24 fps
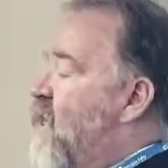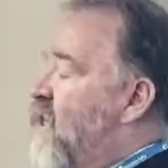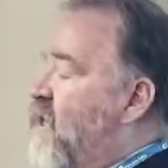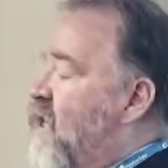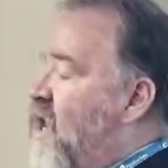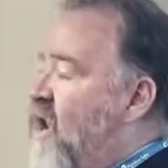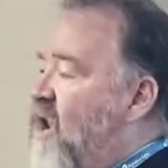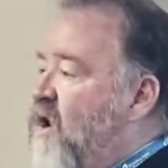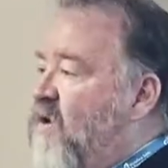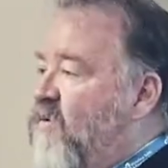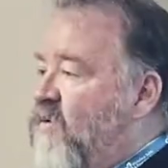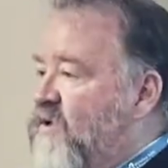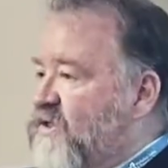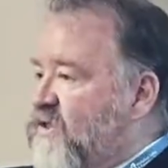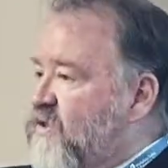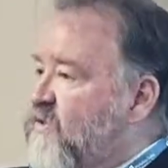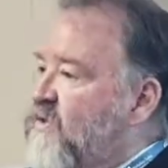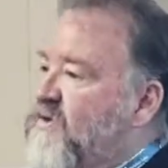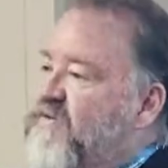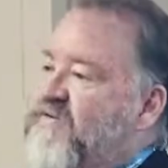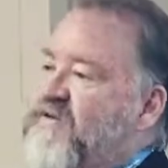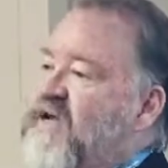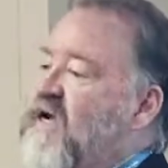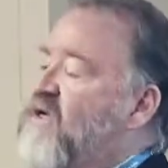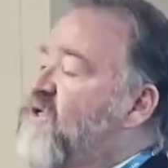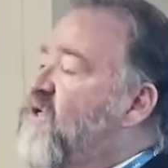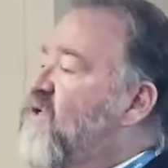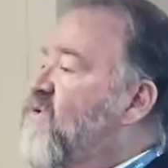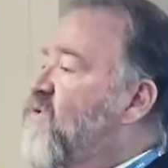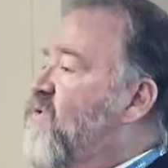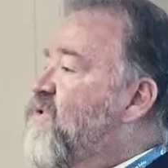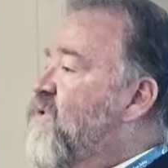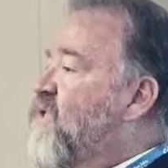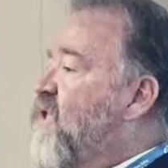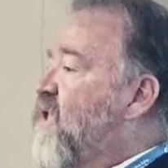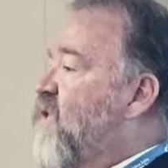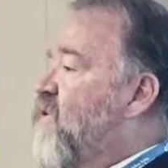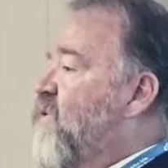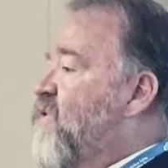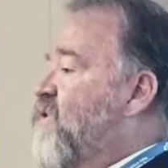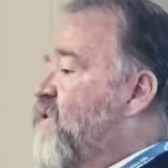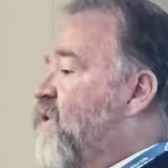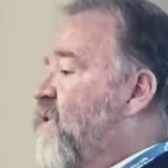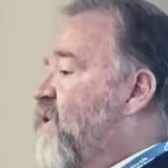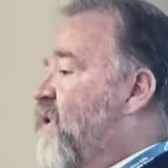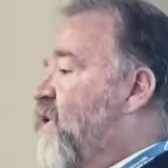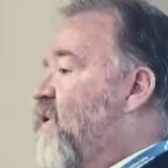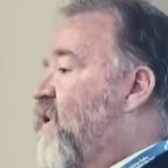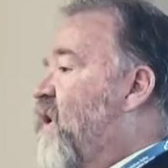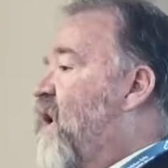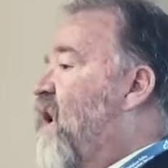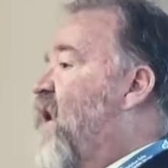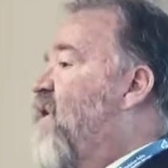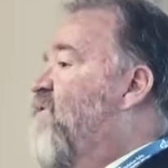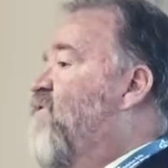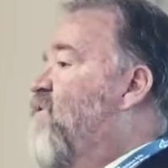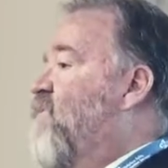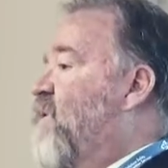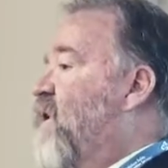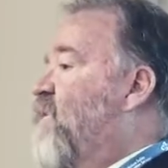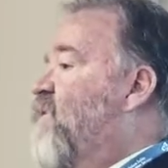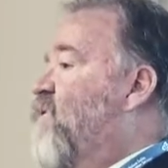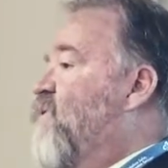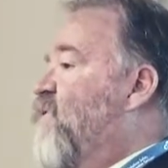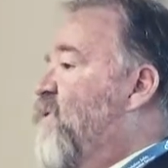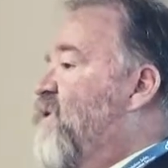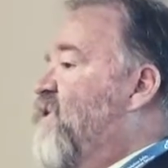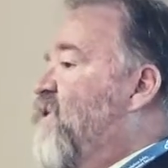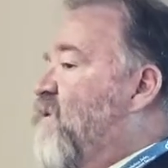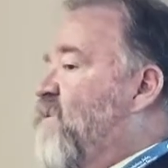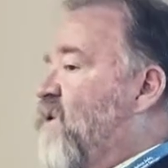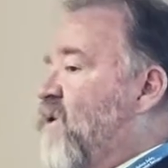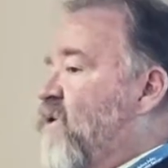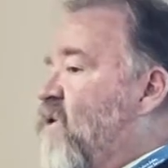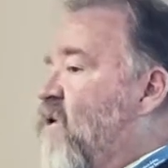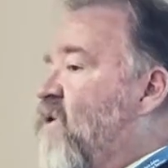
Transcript: what sort of technical skills are they going to have to be able to exhibit,